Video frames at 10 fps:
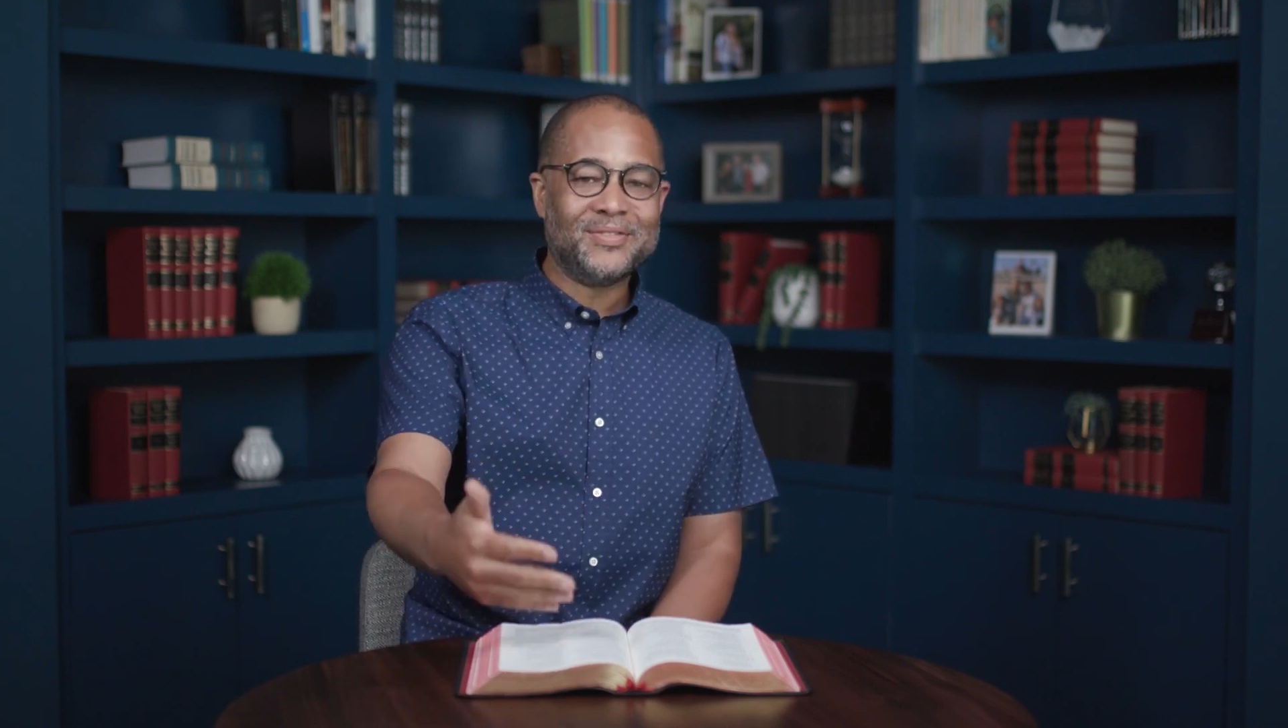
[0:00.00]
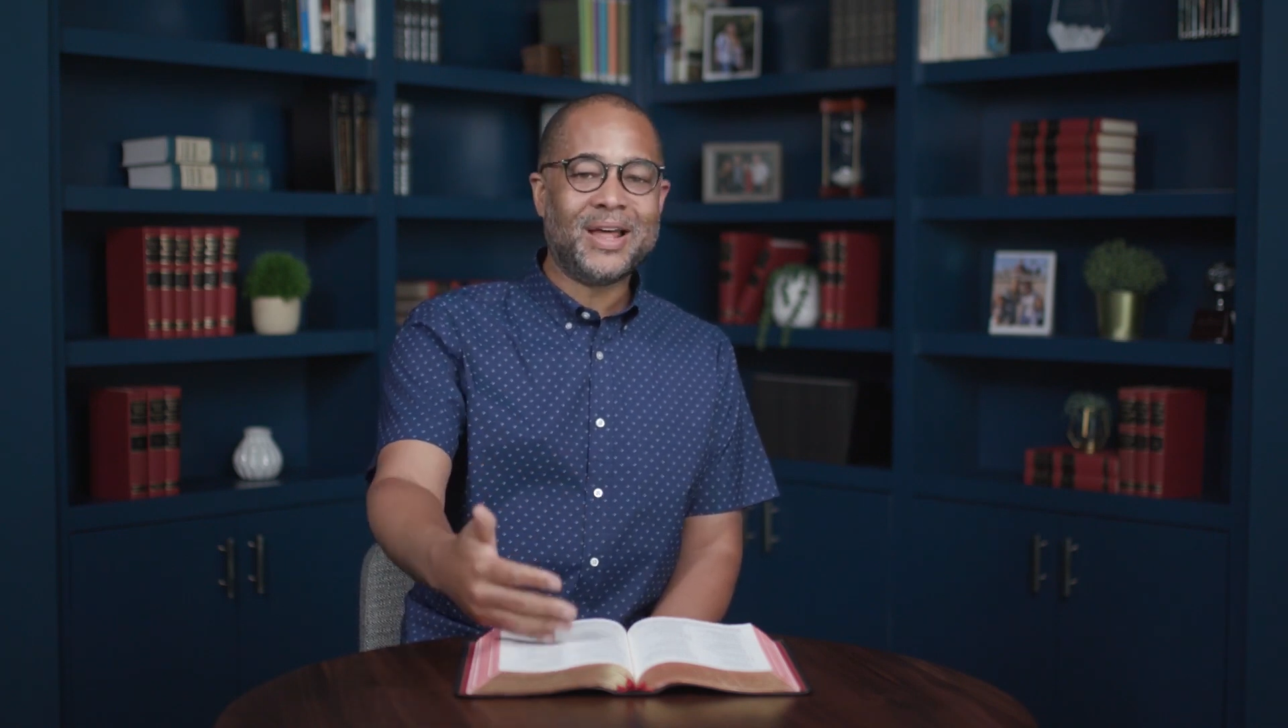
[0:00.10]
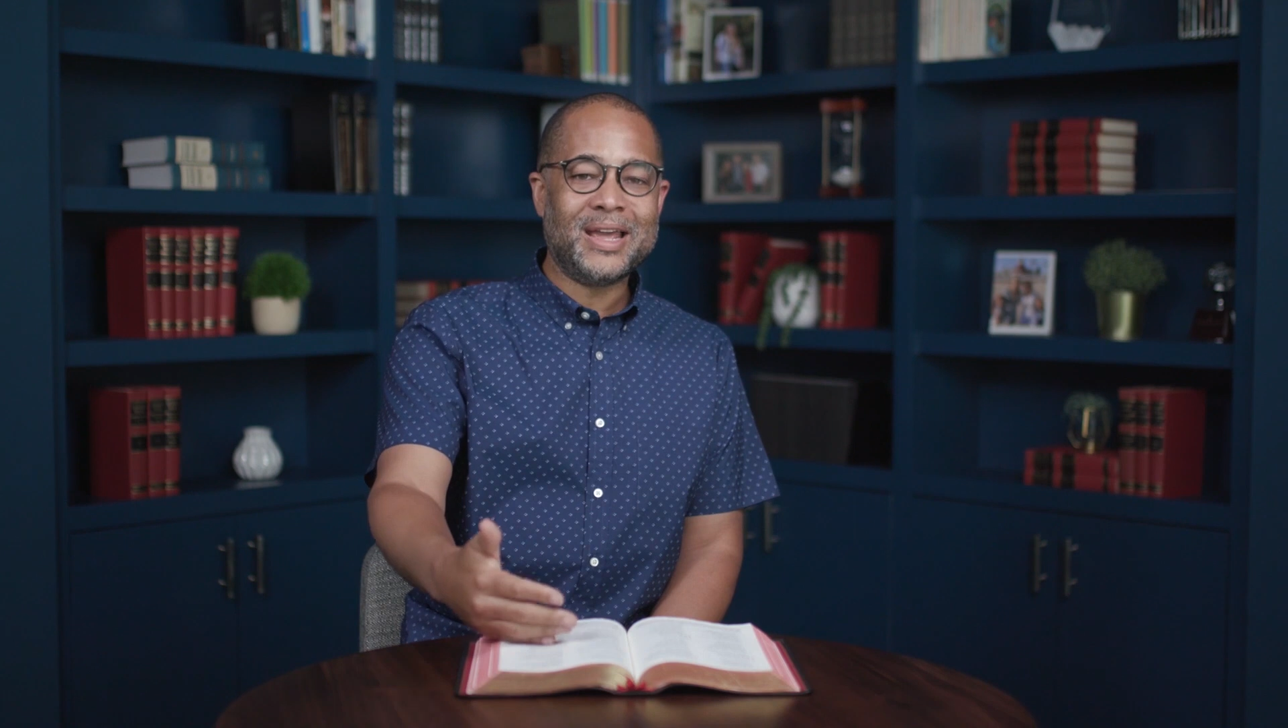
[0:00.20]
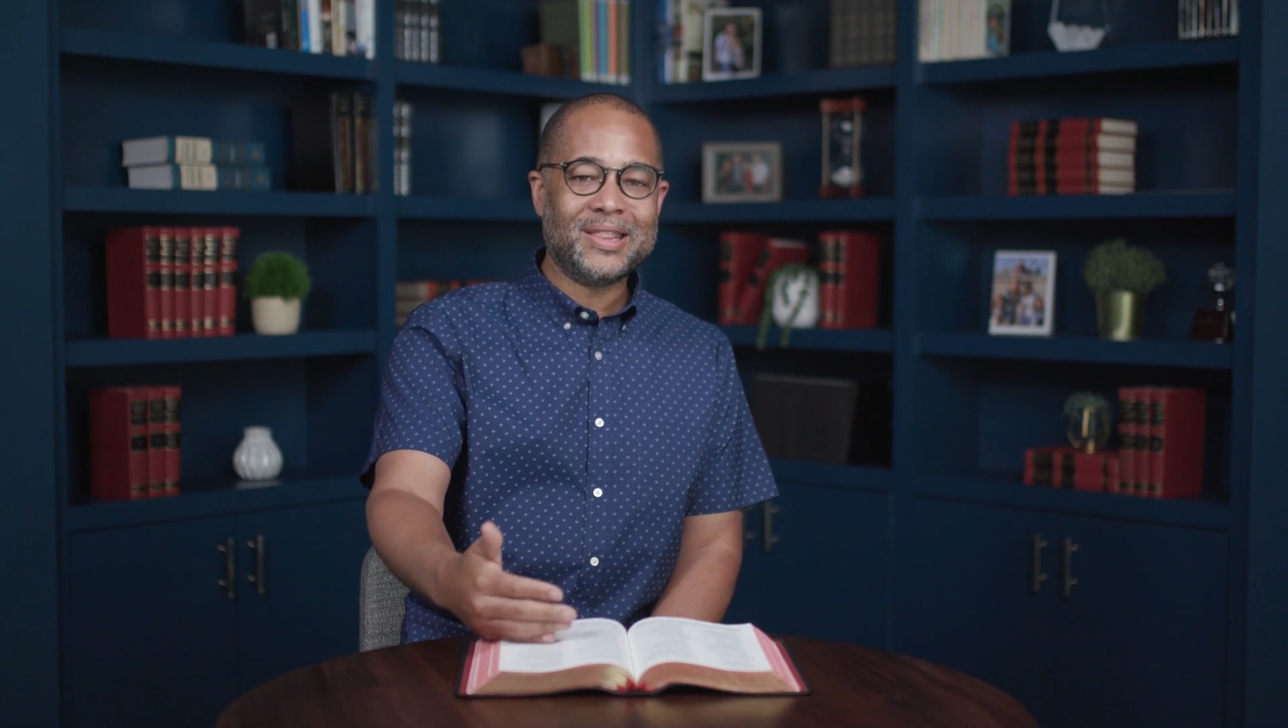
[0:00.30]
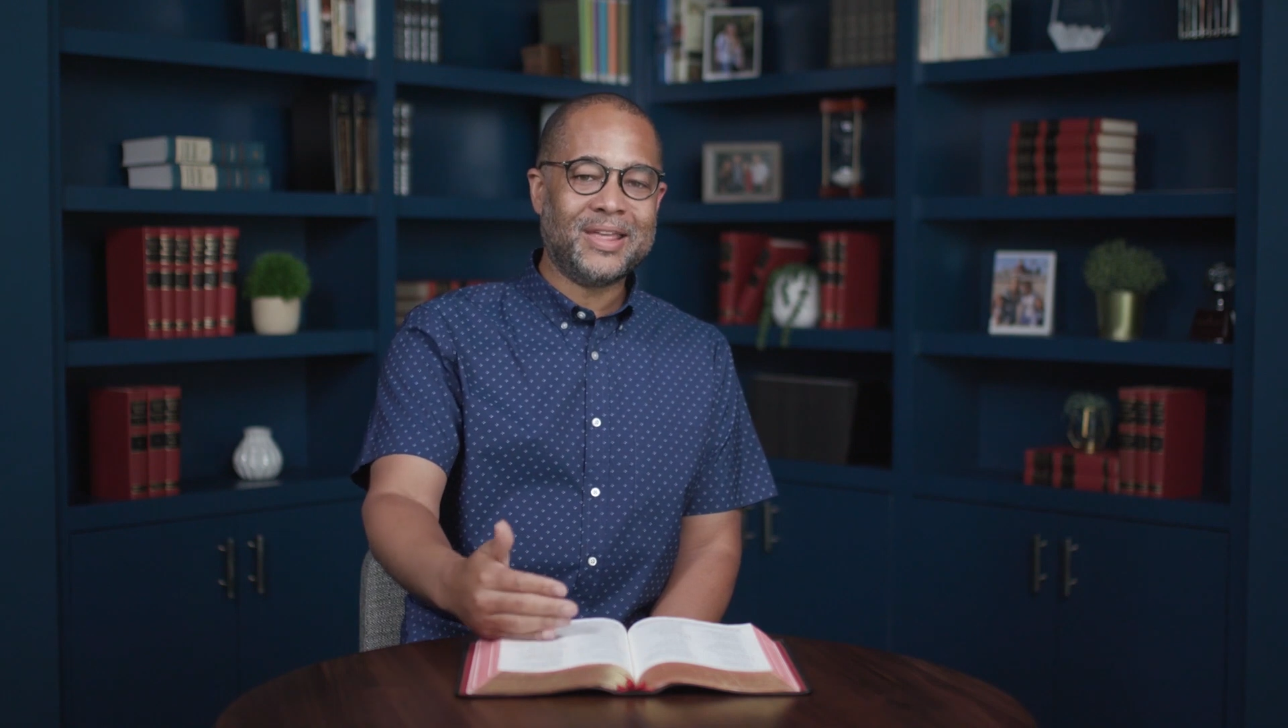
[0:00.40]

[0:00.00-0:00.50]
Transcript: of like